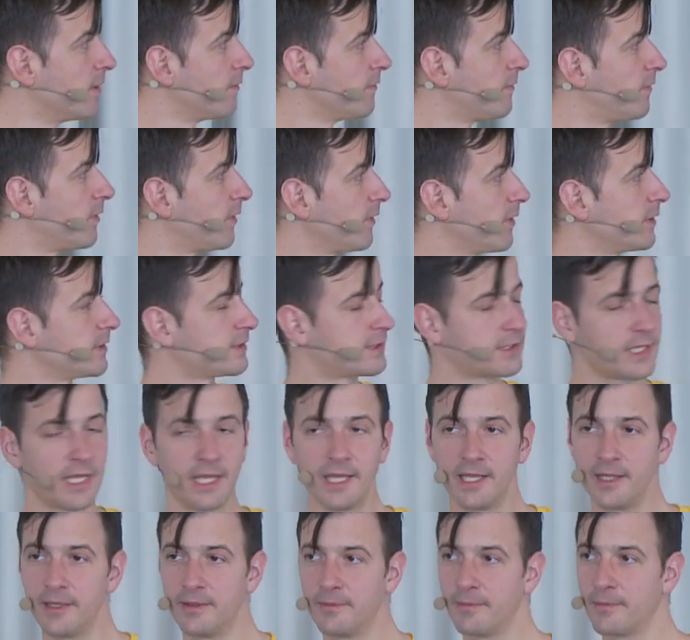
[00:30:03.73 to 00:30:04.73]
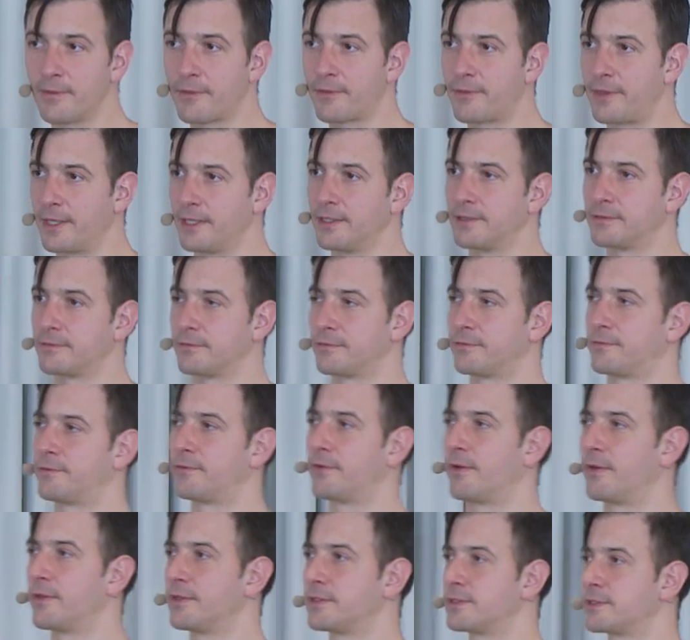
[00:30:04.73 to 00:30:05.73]
for the same thing,
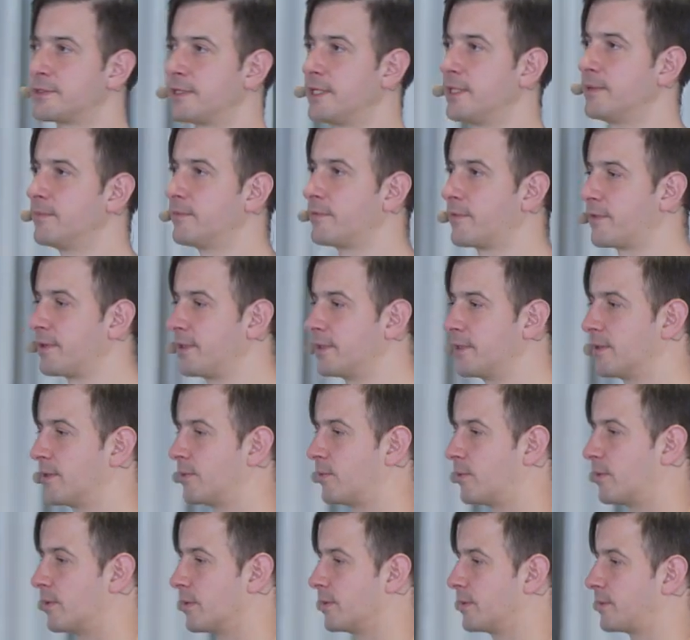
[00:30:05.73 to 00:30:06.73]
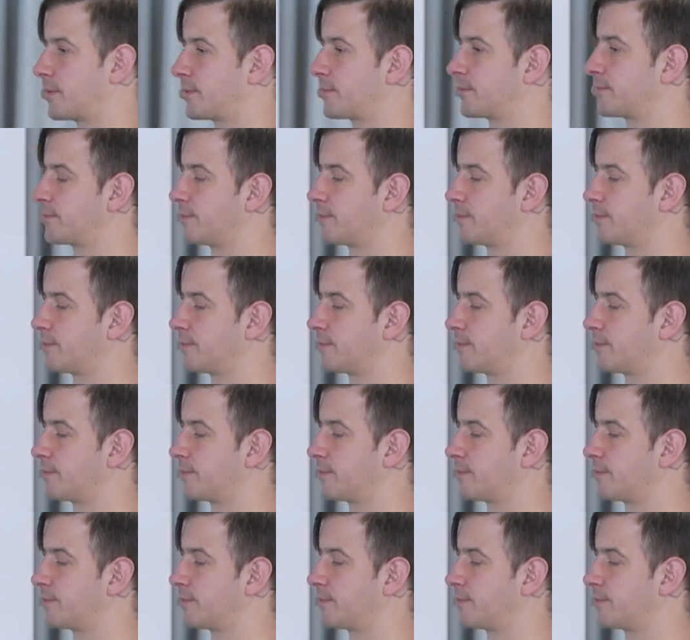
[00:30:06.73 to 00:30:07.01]
for the same thing in the world.